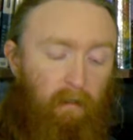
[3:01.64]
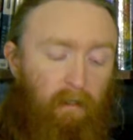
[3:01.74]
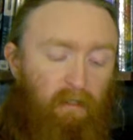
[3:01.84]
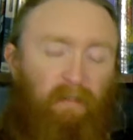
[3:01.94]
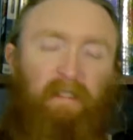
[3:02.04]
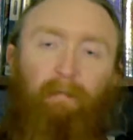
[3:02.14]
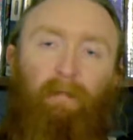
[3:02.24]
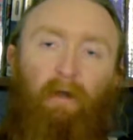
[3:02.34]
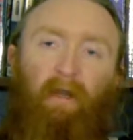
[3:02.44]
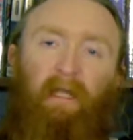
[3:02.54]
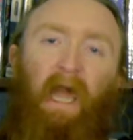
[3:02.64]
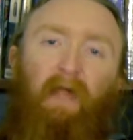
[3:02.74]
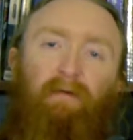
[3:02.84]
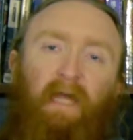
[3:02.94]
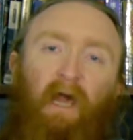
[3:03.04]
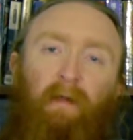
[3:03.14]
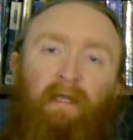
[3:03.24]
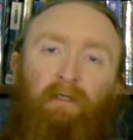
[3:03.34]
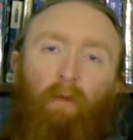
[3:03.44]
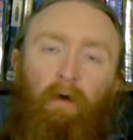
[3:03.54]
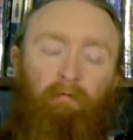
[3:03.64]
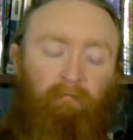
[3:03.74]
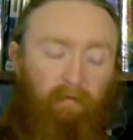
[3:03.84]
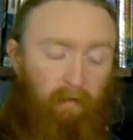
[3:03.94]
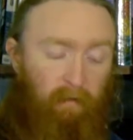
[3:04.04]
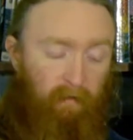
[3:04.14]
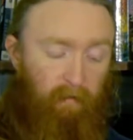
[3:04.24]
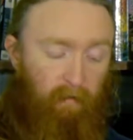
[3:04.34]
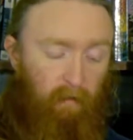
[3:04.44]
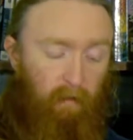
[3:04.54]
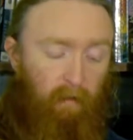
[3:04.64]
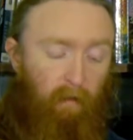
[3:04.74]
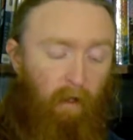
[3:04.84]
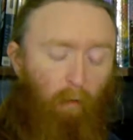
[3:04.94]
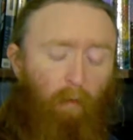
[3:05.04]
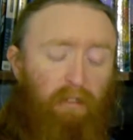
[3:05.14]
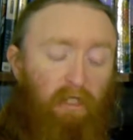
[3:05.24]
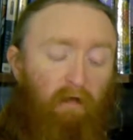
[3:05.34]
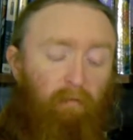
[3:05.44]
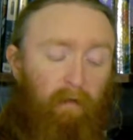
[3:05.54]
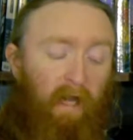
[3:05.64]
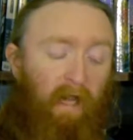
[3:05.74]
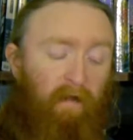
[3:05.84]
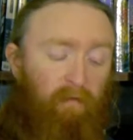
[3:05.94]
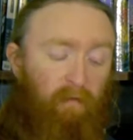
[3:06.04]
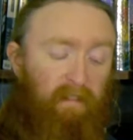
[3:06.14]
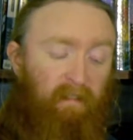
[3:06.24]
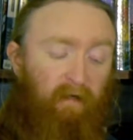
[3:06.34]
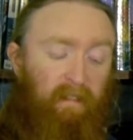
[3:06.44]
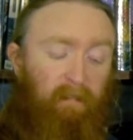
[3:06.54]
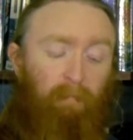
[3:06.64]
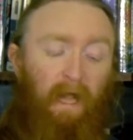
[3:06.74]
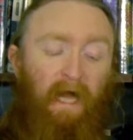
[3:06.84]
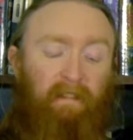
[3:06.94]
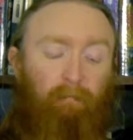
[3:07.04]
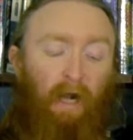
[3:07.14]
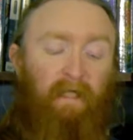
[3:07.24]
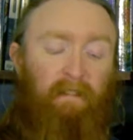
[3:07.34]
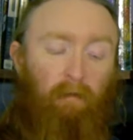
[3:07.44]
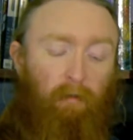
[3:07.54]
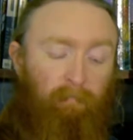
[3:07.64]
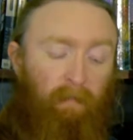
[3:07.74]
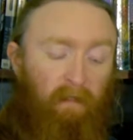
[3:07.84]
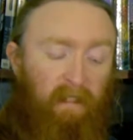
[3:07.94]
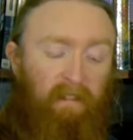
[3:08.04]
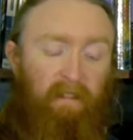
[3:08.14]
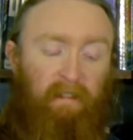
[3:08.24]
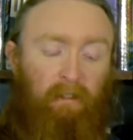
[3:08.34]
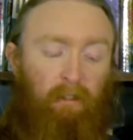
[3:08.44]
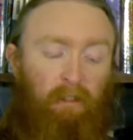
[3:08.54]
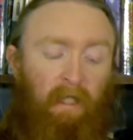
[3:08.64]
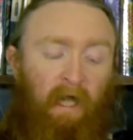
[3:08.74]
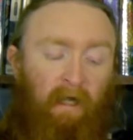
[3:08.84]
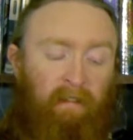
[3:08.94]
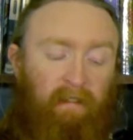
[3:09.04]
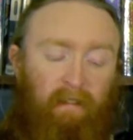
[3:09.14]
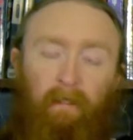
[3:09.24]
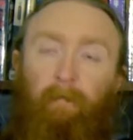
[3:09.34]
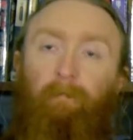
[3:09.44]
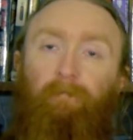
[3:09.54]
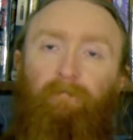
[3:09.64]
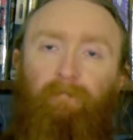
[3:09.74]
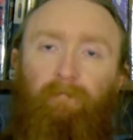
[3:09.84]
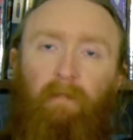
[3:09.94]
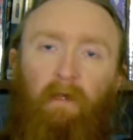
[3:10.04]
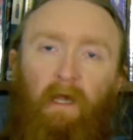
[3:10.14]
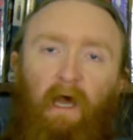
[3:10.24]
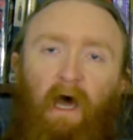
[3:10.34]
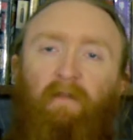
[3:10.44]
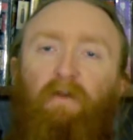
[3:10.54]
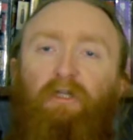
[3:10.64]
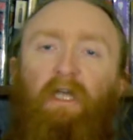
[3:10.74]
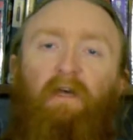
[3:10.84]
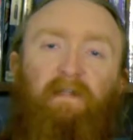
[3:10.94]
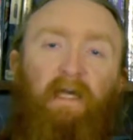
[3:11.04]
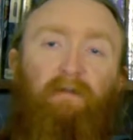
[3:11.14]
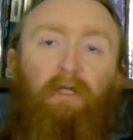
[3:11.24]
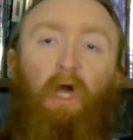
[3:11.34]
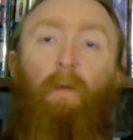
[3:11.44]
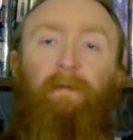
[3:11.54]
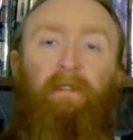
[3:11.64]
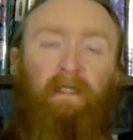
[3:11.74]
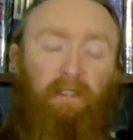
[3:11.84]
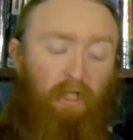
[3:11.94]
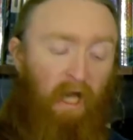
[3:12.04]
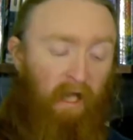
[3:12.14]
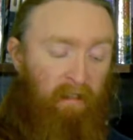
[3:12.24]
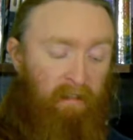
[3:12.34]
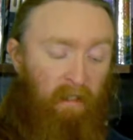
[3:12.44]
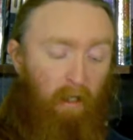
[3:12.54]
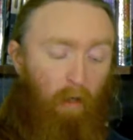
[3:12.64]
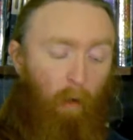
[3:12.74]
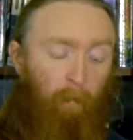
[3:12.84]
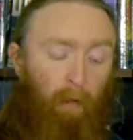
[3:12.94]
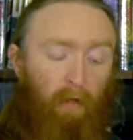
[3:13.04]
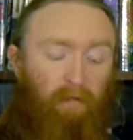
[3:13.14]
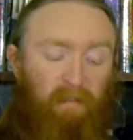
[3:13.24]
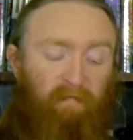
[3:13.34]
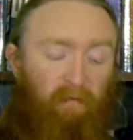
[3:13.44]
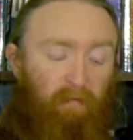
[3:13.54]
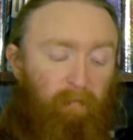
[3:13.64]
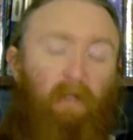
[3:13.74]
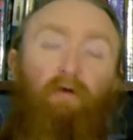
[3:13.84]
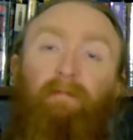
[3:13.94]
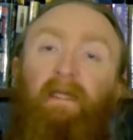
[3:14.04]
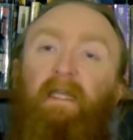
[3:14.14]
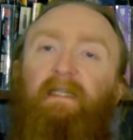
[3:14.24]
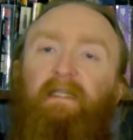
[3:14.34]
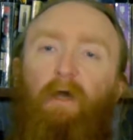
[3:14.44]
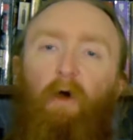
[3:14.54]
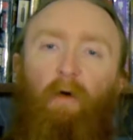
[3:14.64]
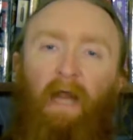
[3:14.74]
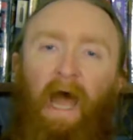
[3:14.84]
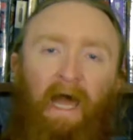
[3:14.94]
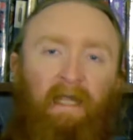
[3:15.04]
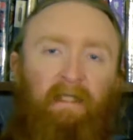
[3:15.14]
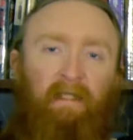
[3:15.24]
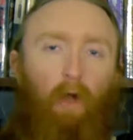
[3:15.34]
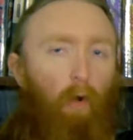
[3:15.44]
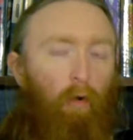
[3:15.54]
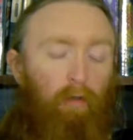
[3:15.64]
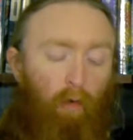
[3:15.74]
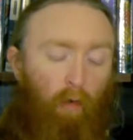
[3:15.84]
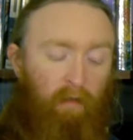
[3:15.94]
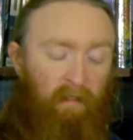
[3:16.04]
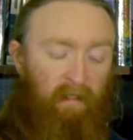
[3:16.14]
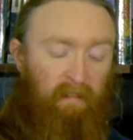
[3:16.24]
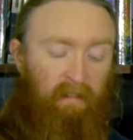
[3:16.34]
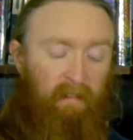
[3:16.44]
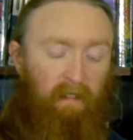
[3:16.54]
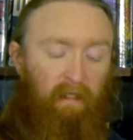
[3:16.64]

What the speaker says: She was stepping on a kowtowing dwarf. On one shelf were knives with serrated brass knuckles built into the guards. Other shelves held Coptic jars, or bottles filled with pickled meats, or eyes, or organs.